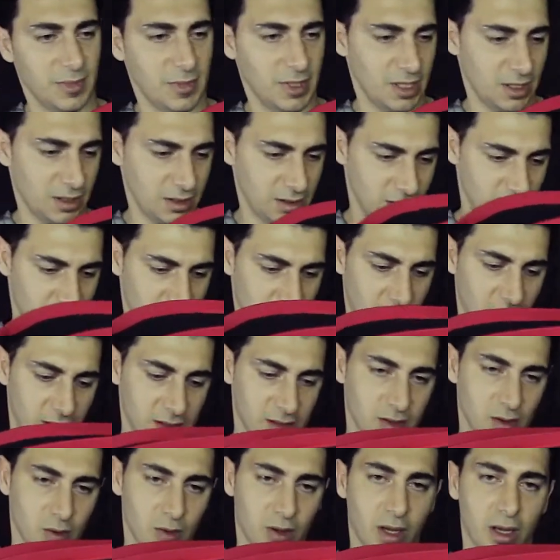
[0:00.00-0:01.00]
Actually,
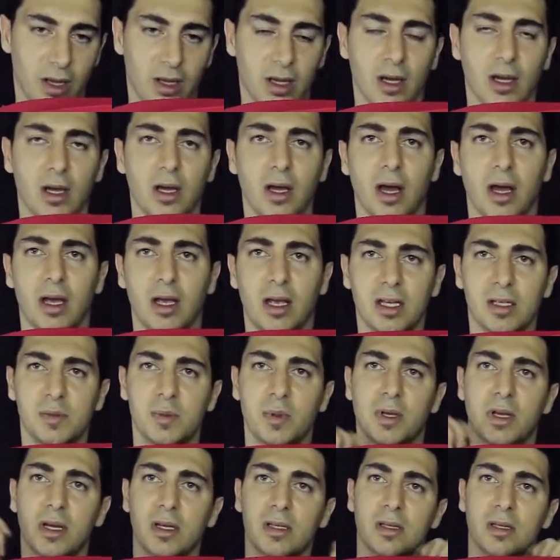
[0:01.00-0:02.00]
it's okay. I guess
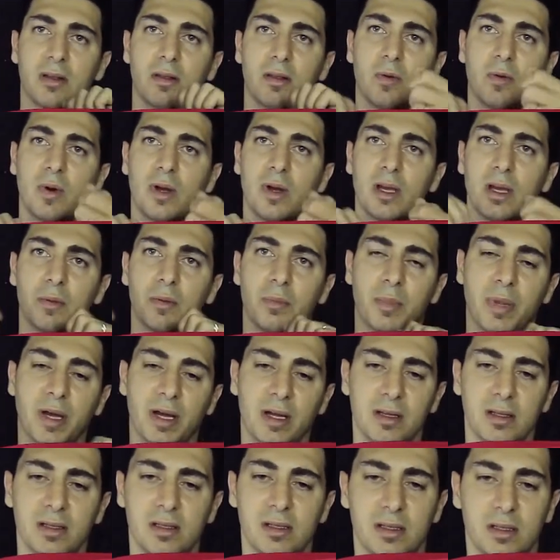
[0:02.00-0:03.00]
because of the way it
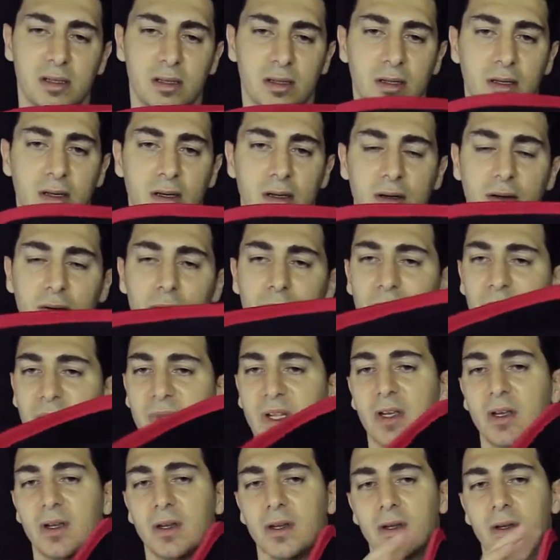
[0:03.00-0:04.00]
bends,
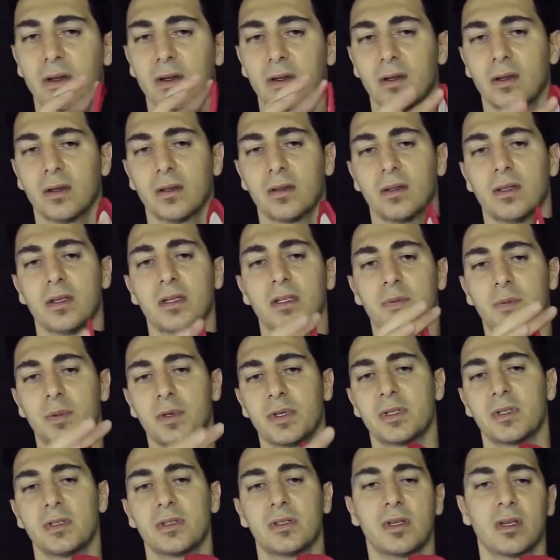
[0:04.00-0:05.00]
these
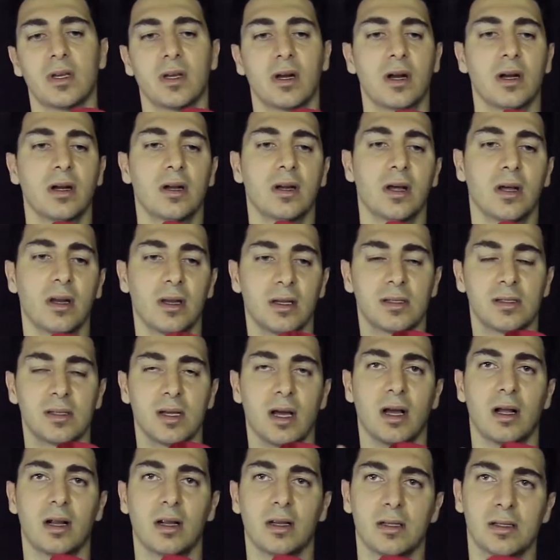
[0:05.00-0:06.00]
pieces here are not
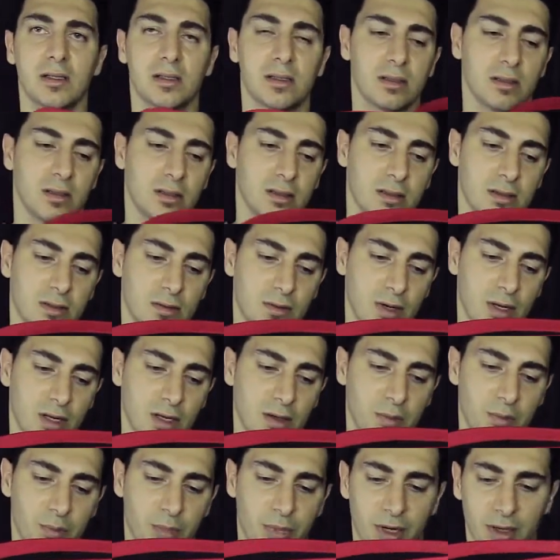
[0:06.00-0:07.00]
exactly
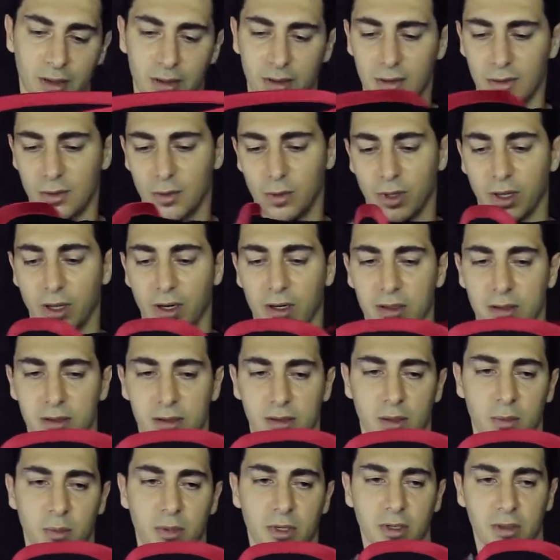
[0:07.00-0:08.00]
straight, but who
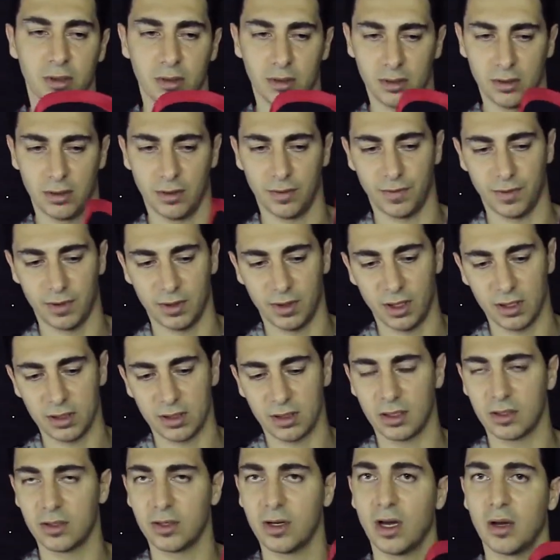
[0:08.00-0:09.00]
cares? I mean, if it does
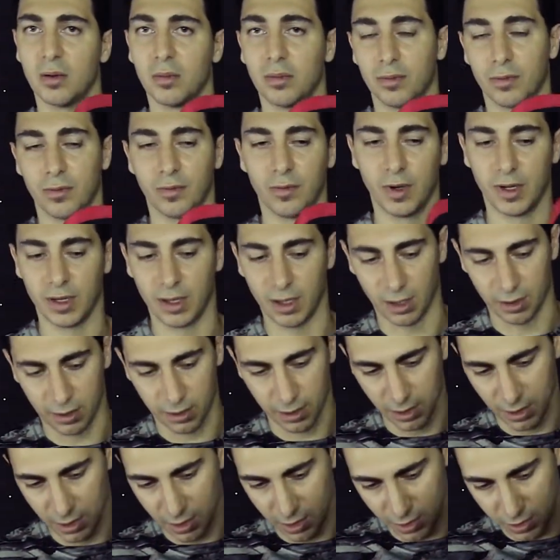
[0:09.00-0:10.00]
the job, why not?
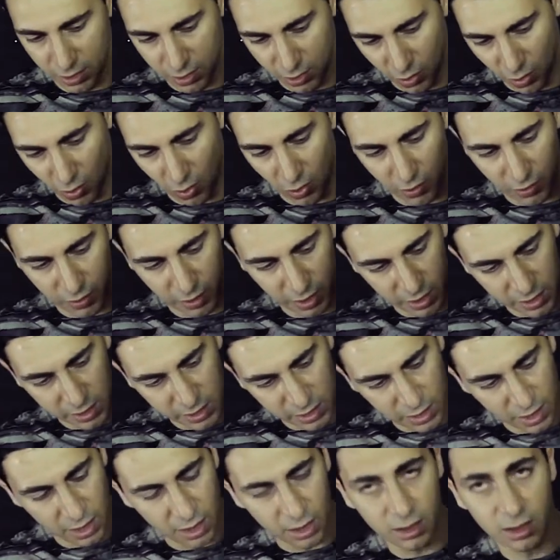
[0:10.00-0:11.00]
So on the
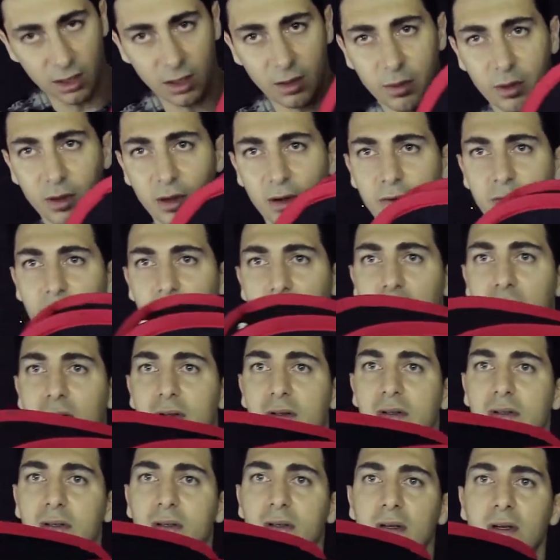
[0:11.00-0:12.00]
inside, I don't know if you could
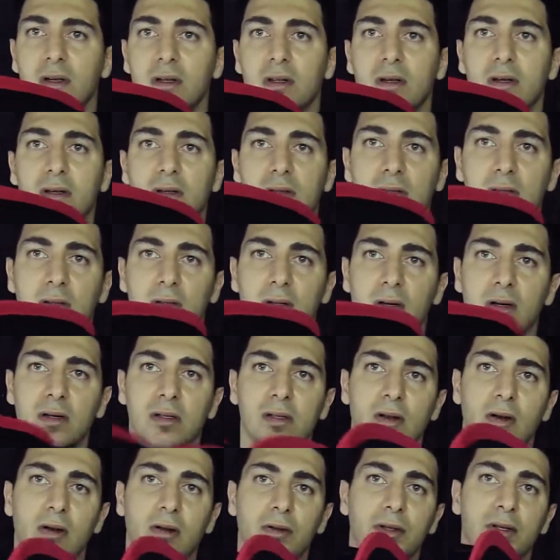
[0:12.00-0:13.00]
see this, there
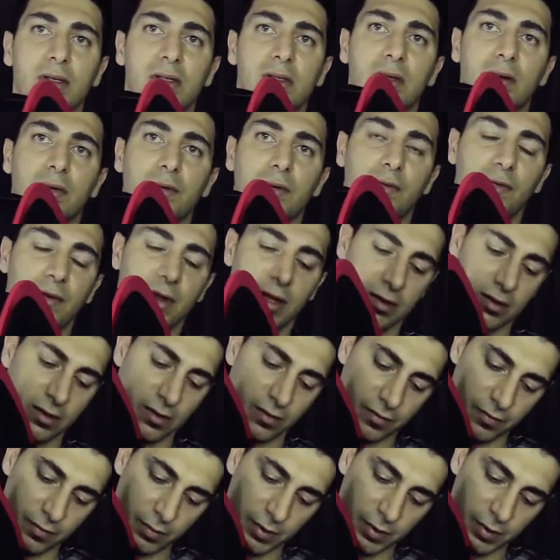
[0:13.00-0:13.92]
is all this reflective